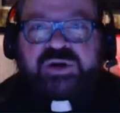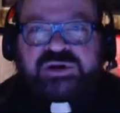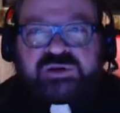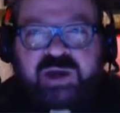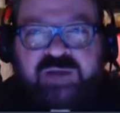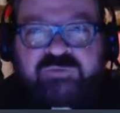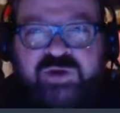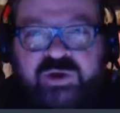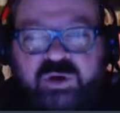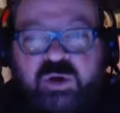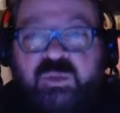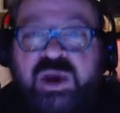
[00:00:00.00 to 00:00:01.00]
book has arrived in
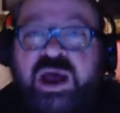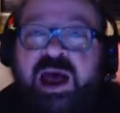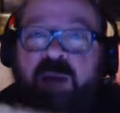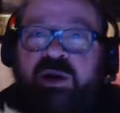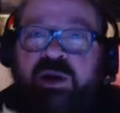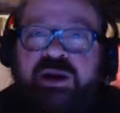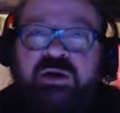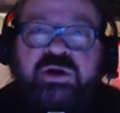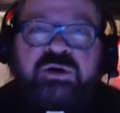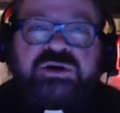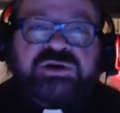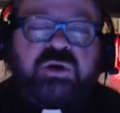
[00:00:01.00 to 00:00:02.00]
your home, I want to hear
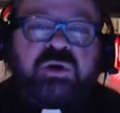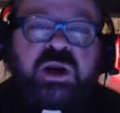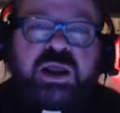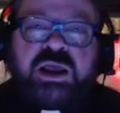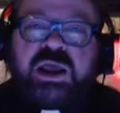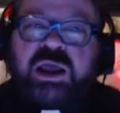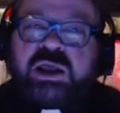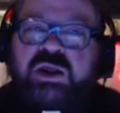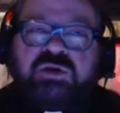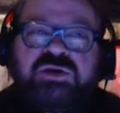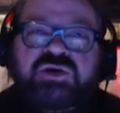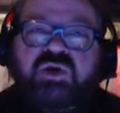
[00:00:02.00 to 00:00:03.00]
your story.
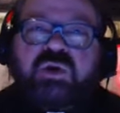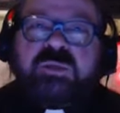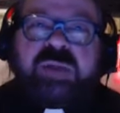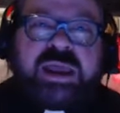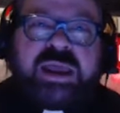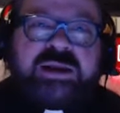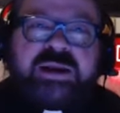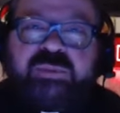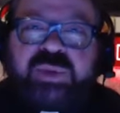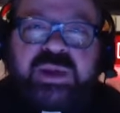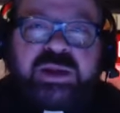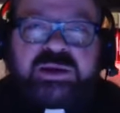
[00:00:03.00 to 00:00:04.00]
Your story may end
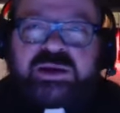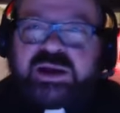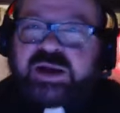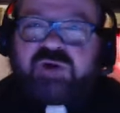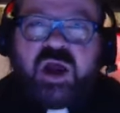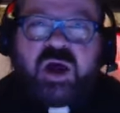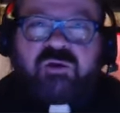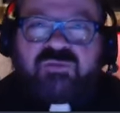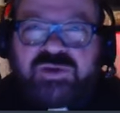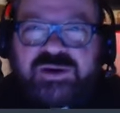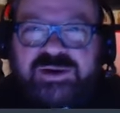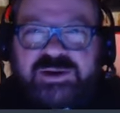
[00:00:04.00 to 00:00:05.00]
up in you never know
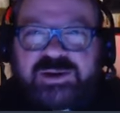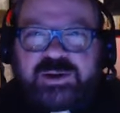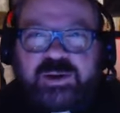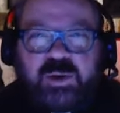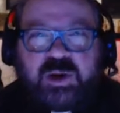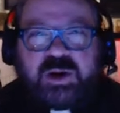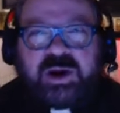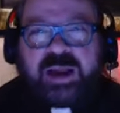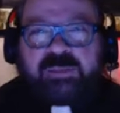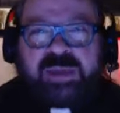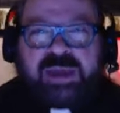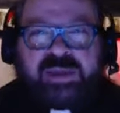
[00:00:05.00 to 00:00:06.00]
where
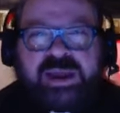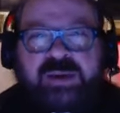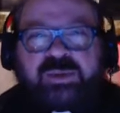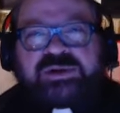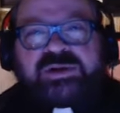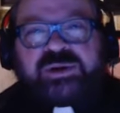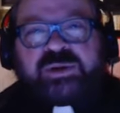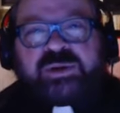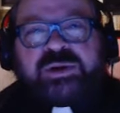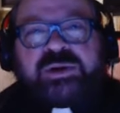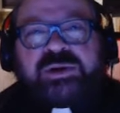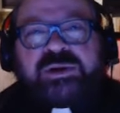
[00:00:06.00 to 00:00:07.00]
I may be able
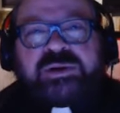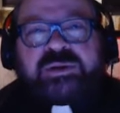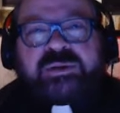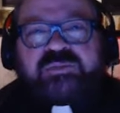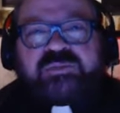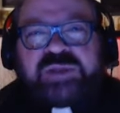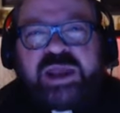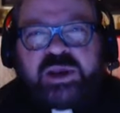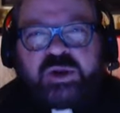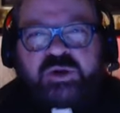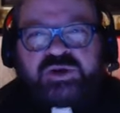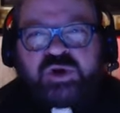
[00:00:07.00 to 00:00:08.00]
to
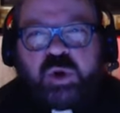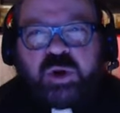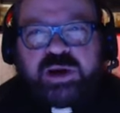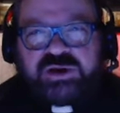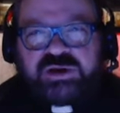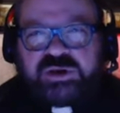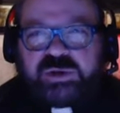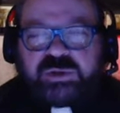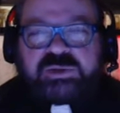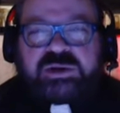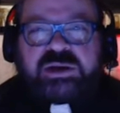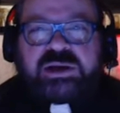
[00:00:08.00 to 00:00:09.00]
take your story
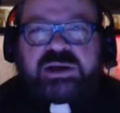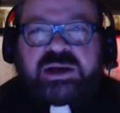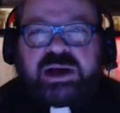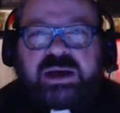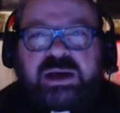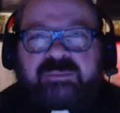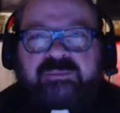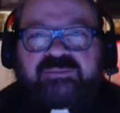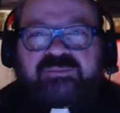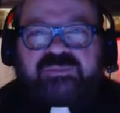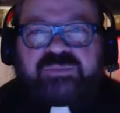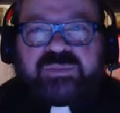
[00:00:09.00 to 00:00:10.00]
to. Um,
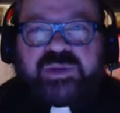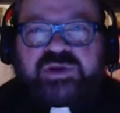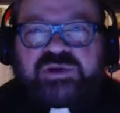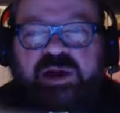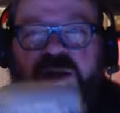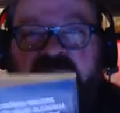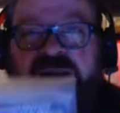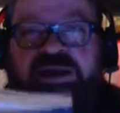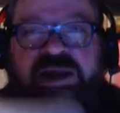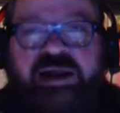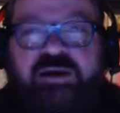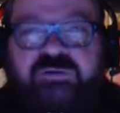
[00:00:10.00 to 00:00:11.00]
so I'd
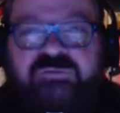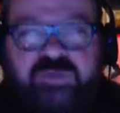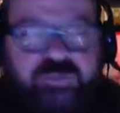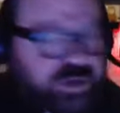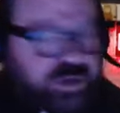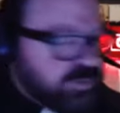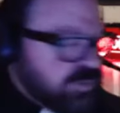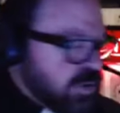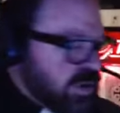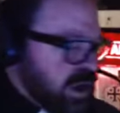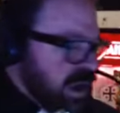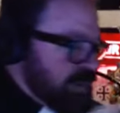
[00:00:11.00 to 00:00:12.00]
like to hear from you,
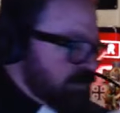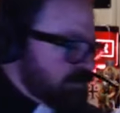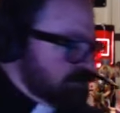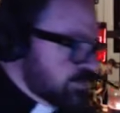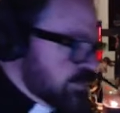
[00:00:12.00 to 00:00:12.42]
okay?